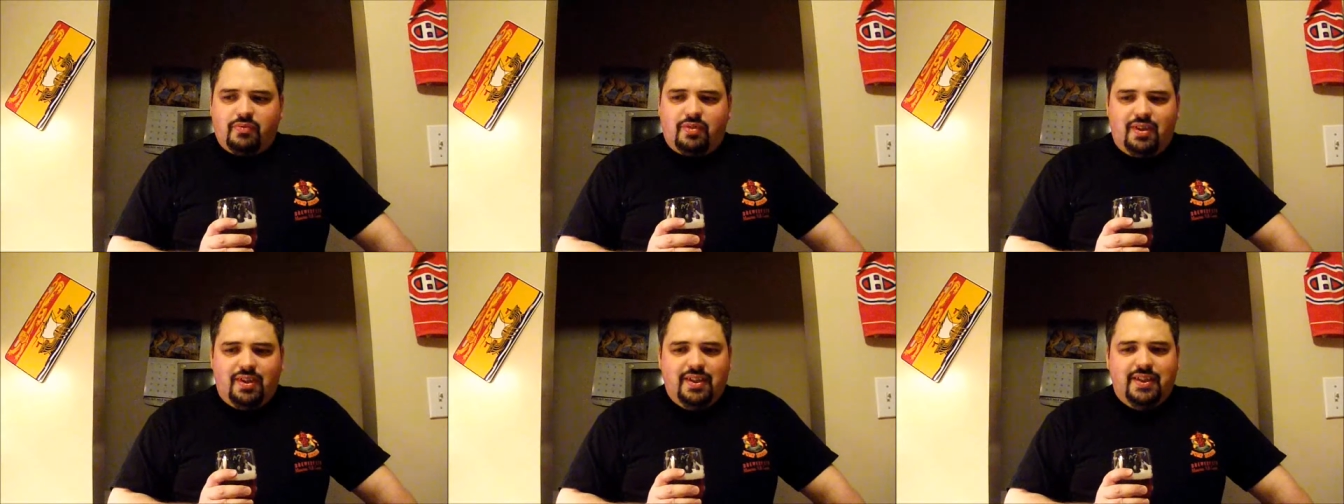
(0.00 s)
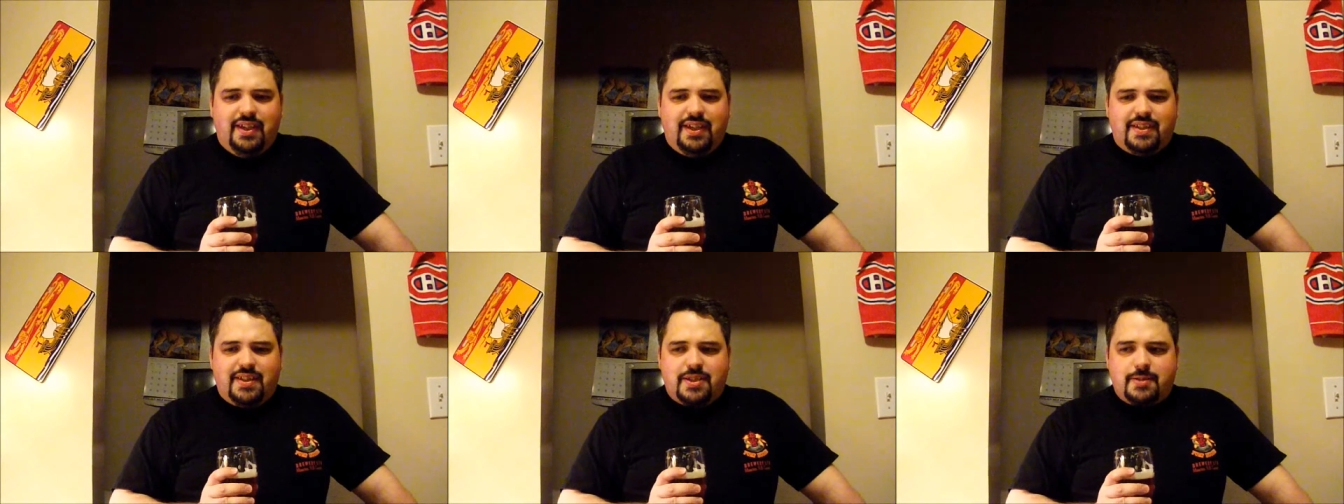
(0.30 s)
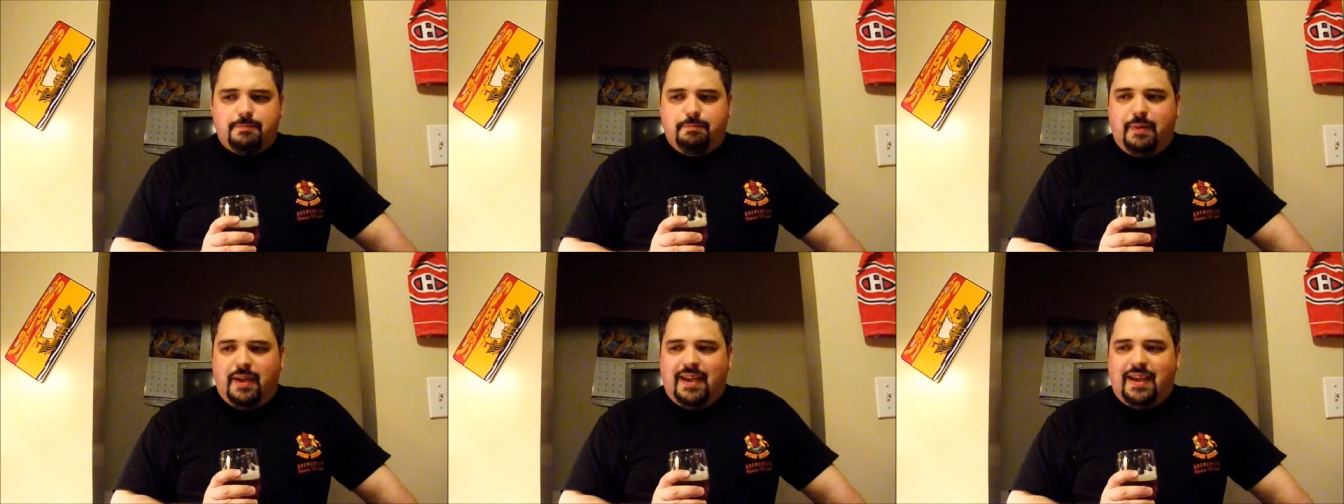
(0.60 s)
You get this
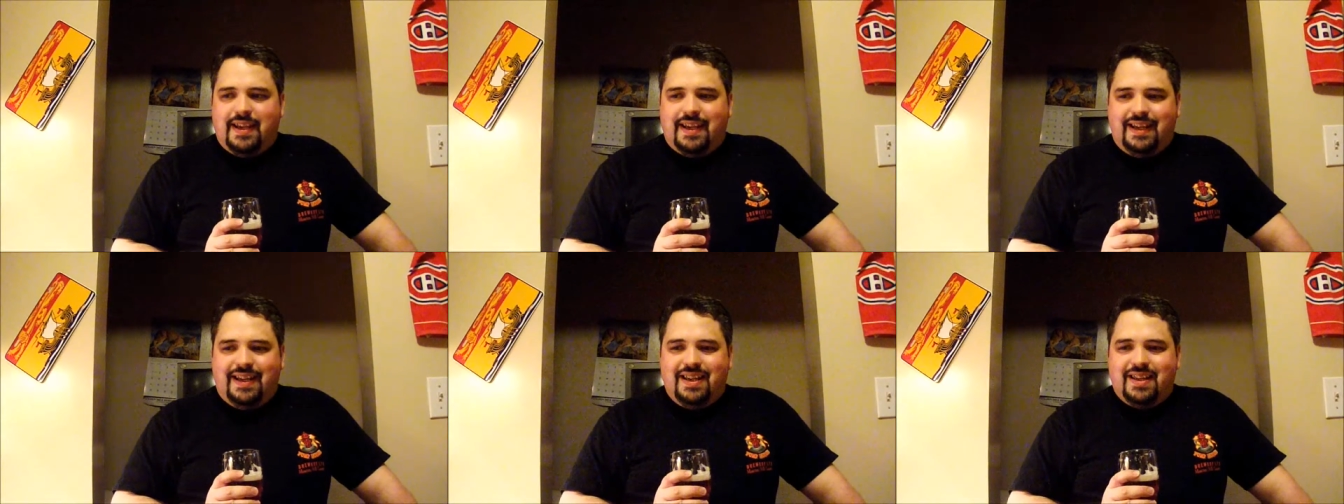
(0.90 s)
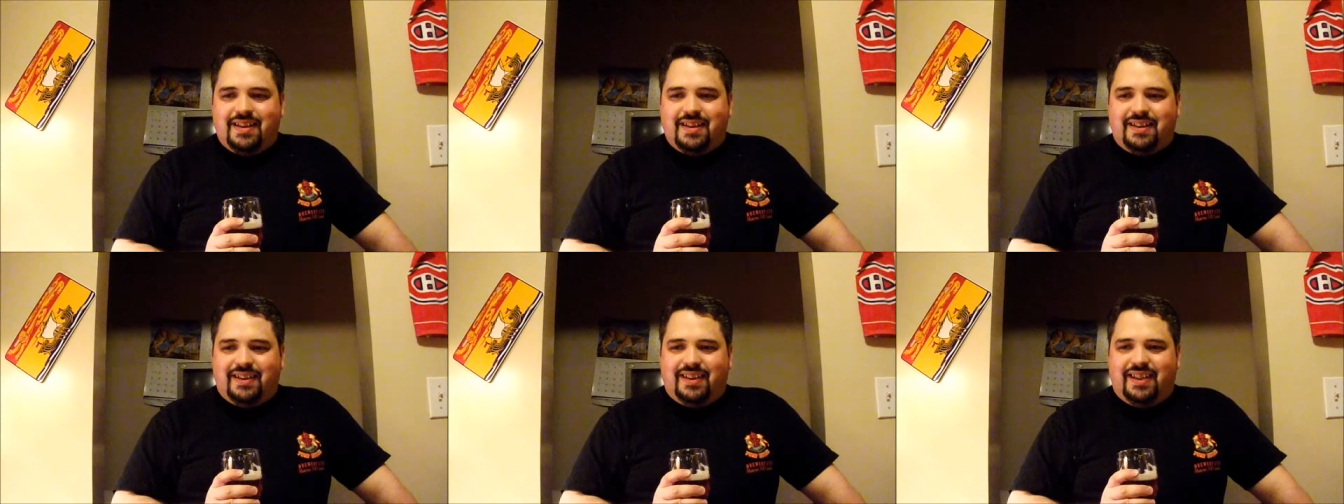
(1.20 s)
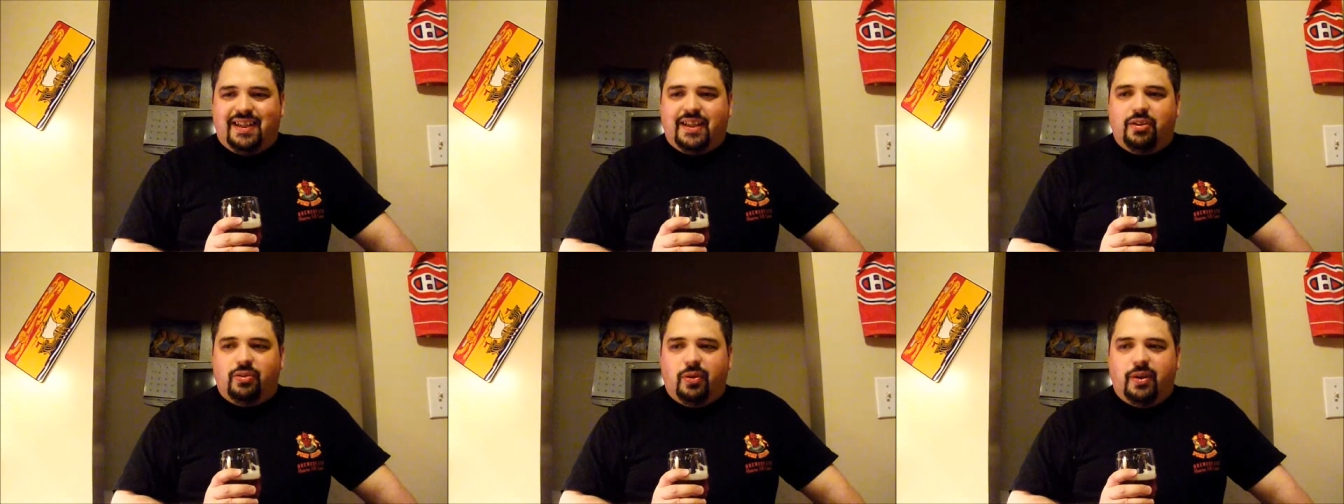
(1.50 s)
big,
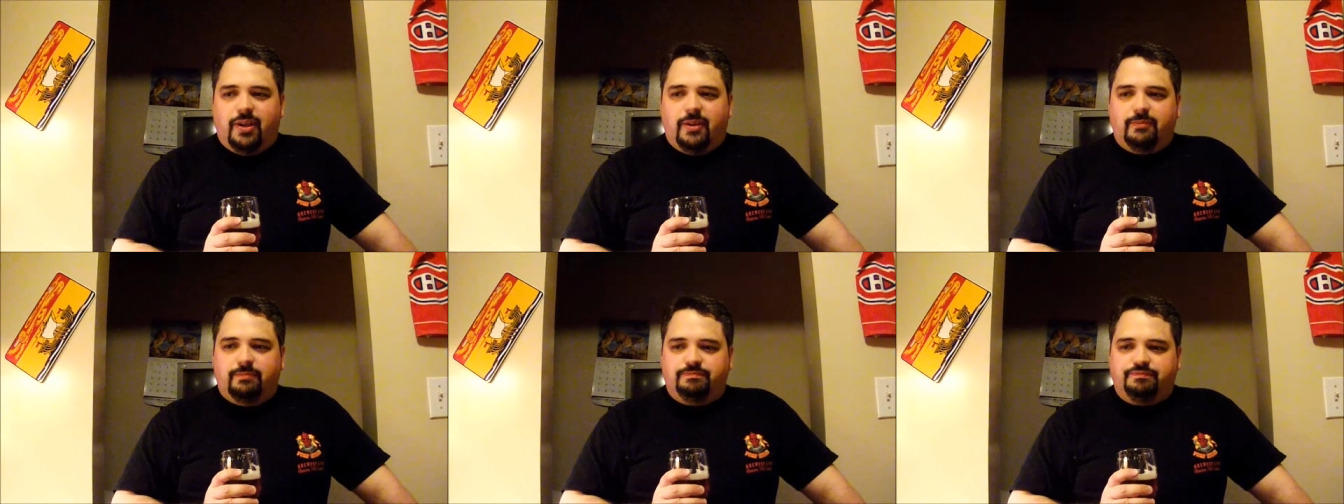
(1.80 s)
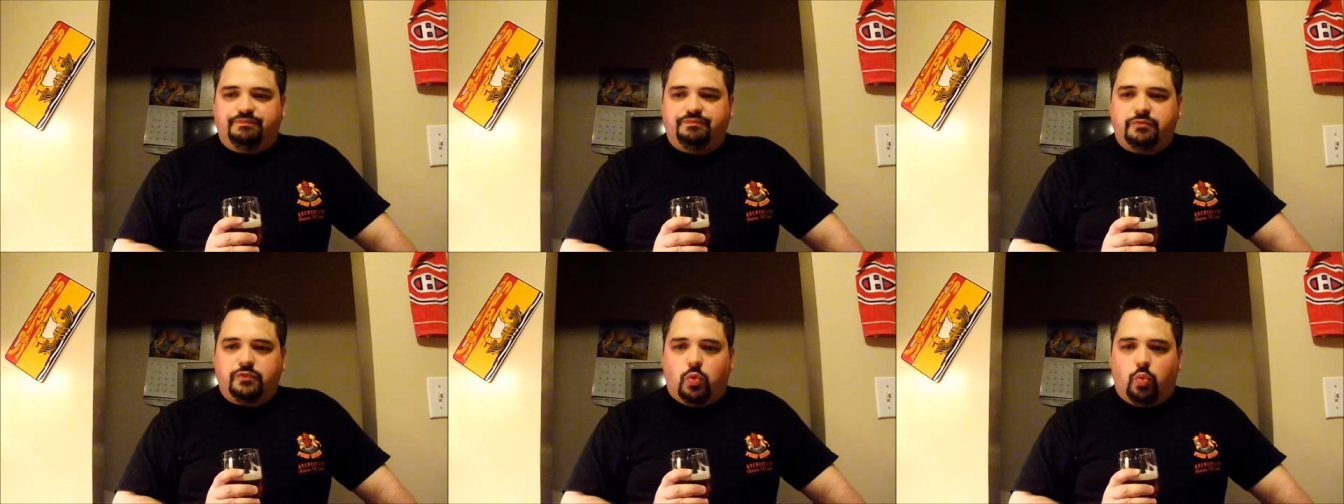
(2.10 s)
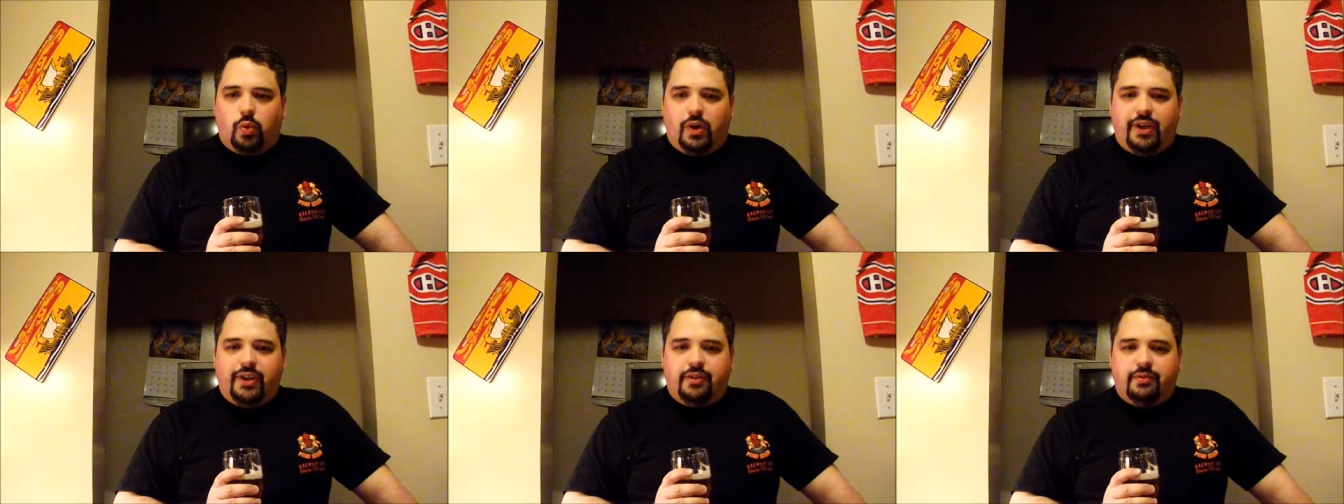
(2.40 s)
lingering
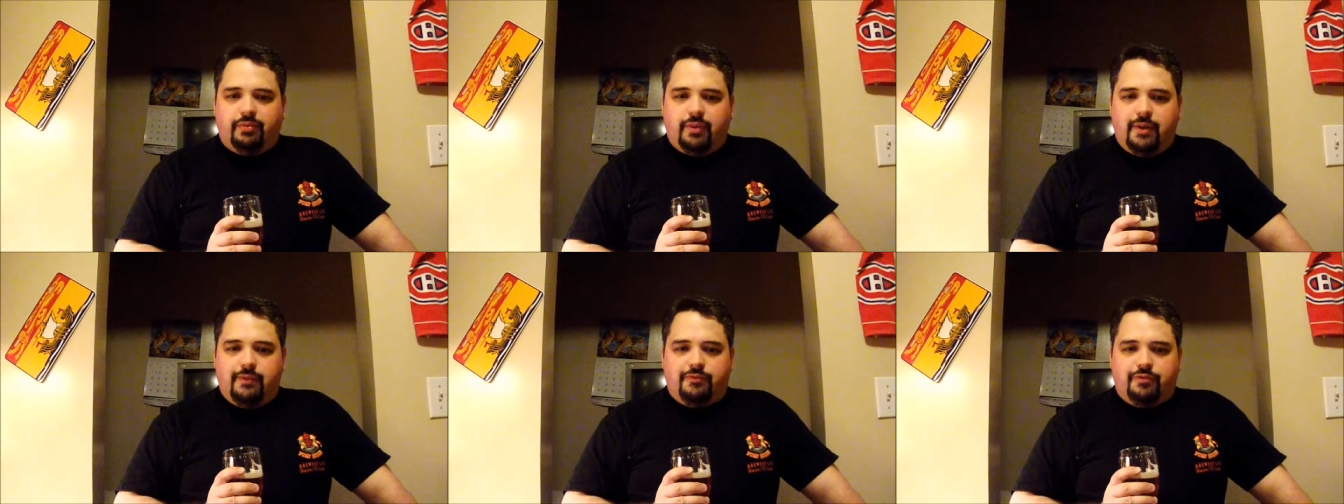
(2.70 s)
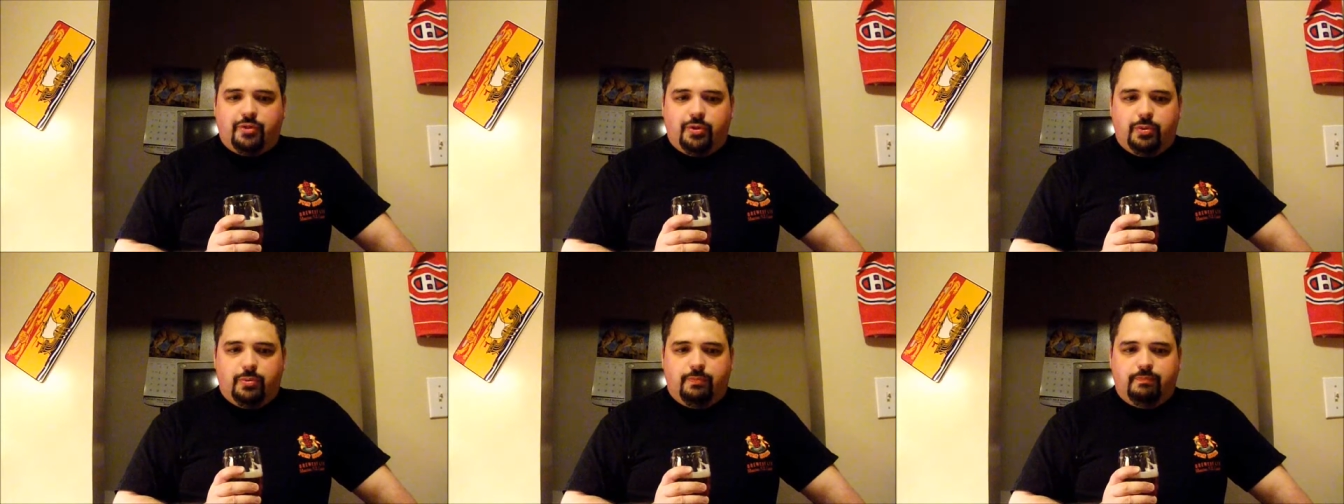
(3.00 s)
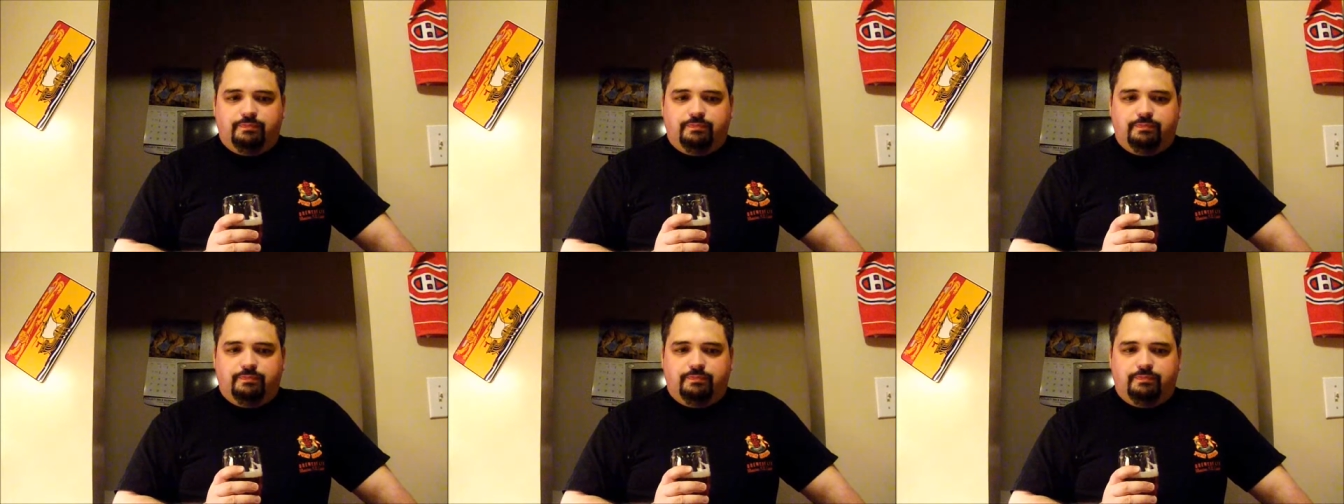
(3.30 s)
white grapefruit,